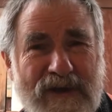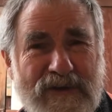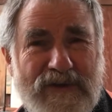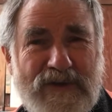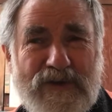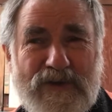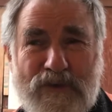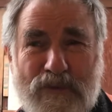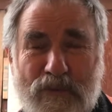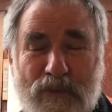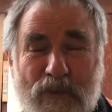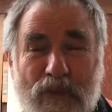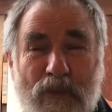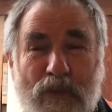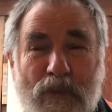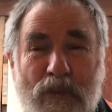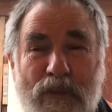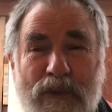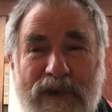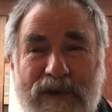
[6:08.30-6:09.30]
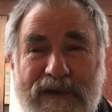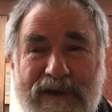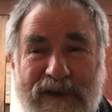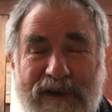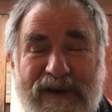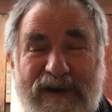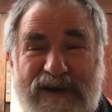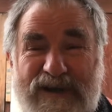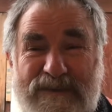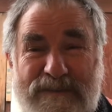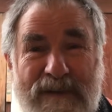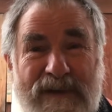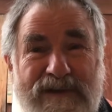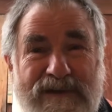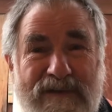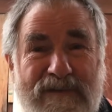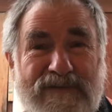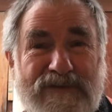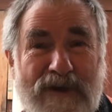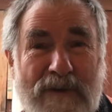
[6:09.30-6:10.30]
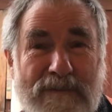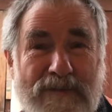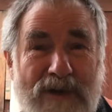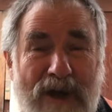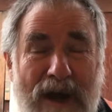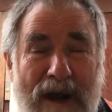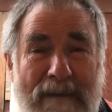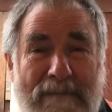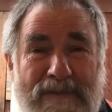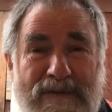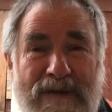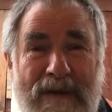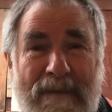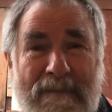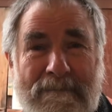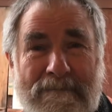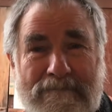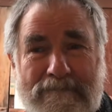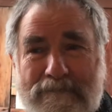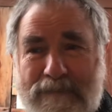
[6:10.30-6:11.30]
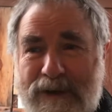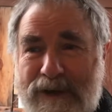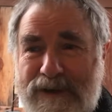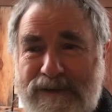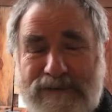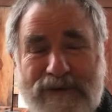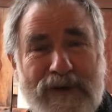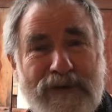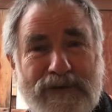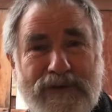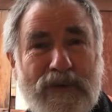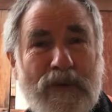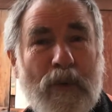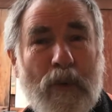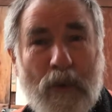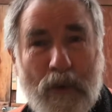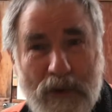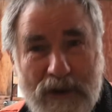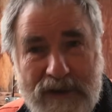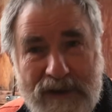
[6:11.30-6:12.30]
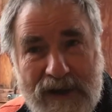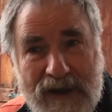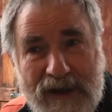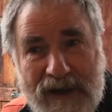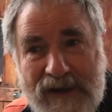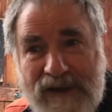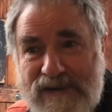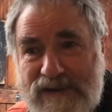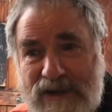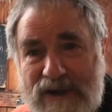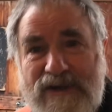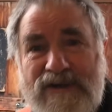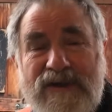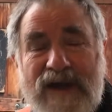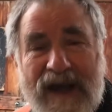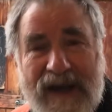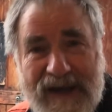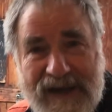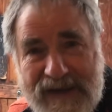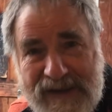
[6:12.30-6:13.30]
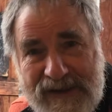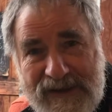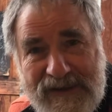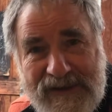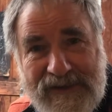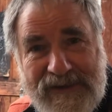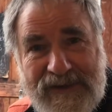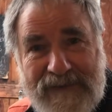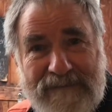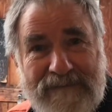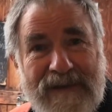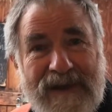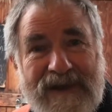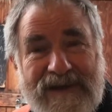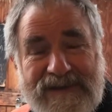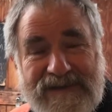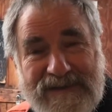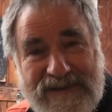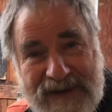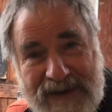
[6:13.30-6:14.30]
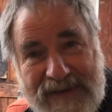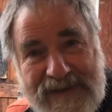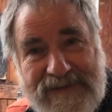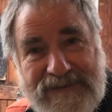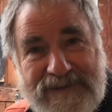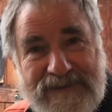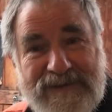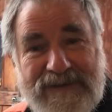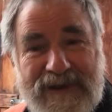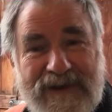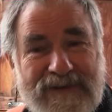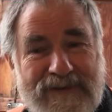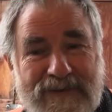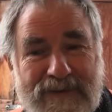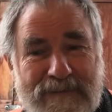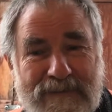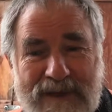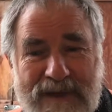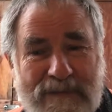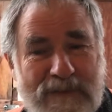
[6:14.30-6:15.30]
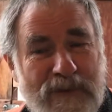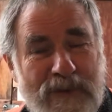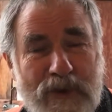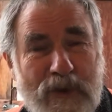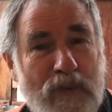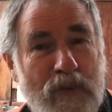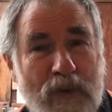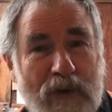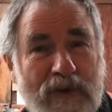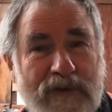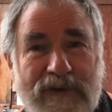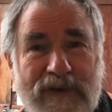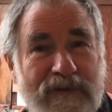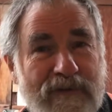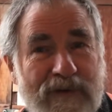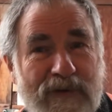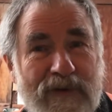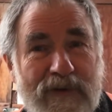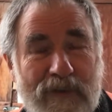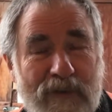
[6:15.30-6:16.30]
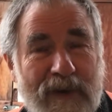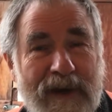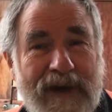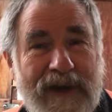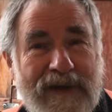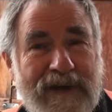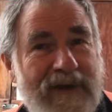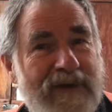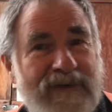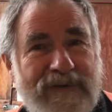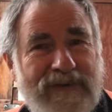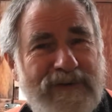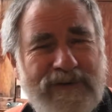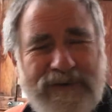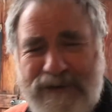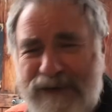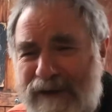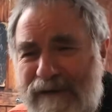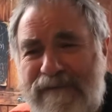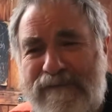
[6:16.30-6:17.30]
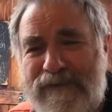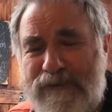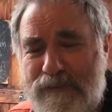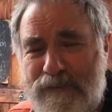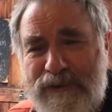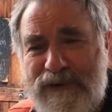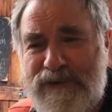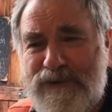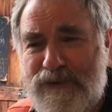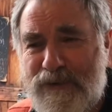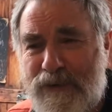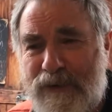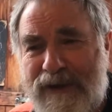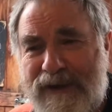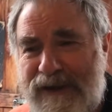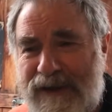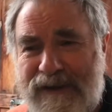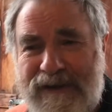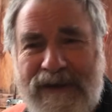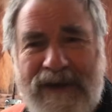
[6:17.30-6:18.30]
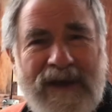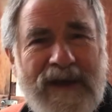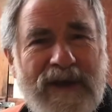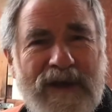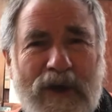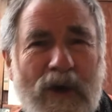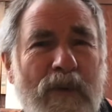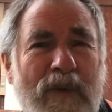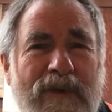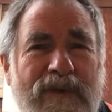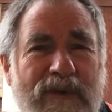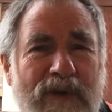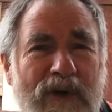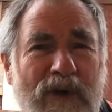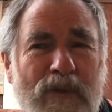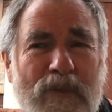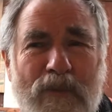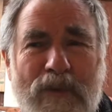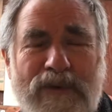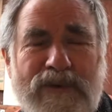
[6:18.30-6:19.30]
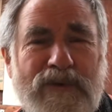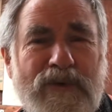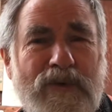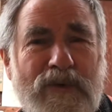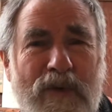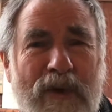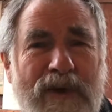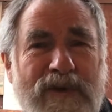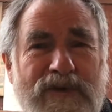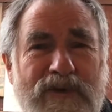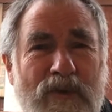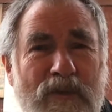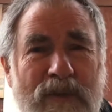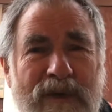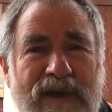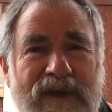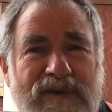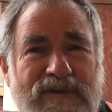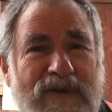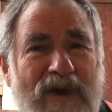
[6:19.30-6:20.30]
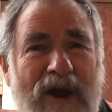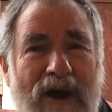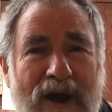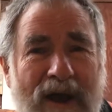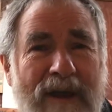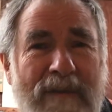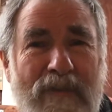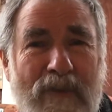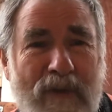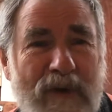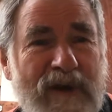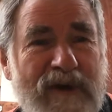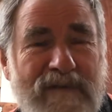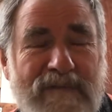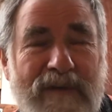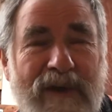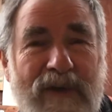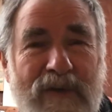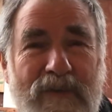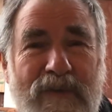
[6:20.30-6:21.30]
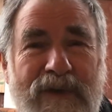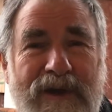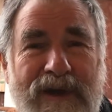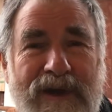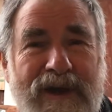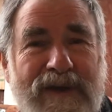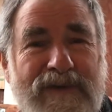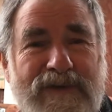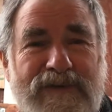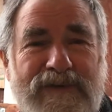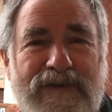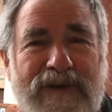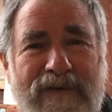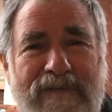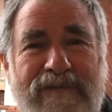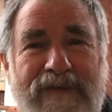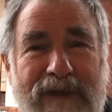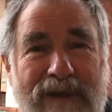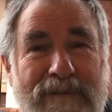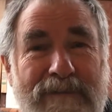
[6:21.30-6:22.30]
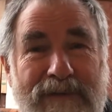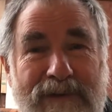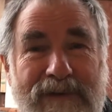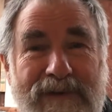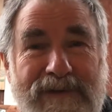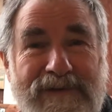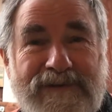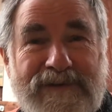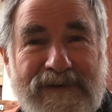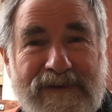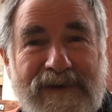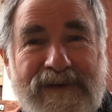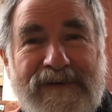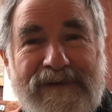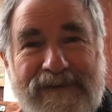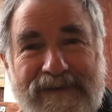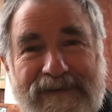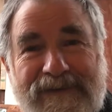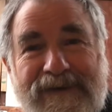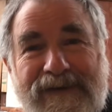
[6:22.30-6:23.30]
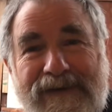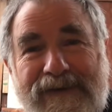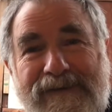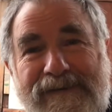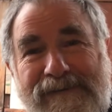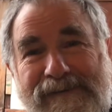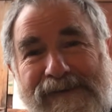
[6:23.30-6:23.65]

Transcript: just really inexpensive sometimes, but it's also organized and tidy, and it makes sense, and the people who work there are great. I just love the ReStore. Going there once or twice a week is the high point of my week. I just love that place. Yeah,